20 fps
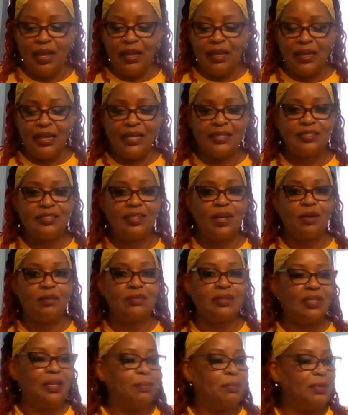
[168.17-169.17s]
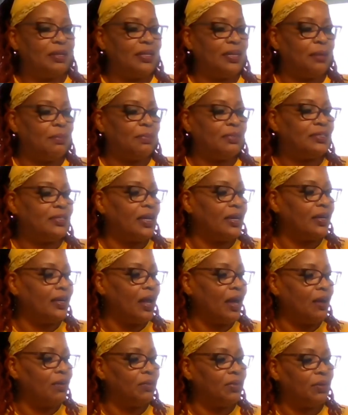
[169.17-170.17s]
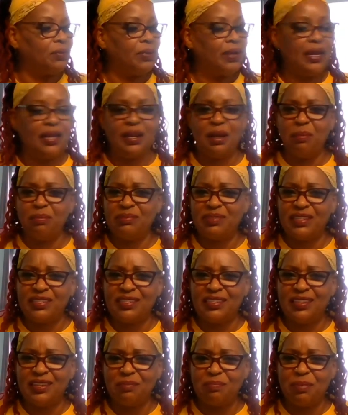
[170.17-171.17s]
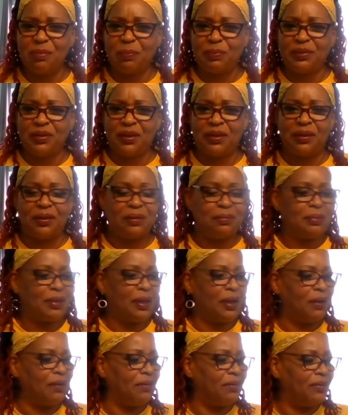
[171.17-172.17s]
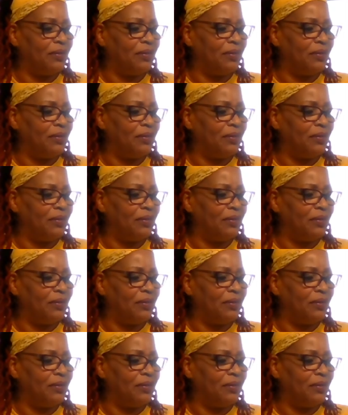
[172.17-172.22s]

Let's toast and let me tell y'all what we eat. I'm just a little bit perturbed though.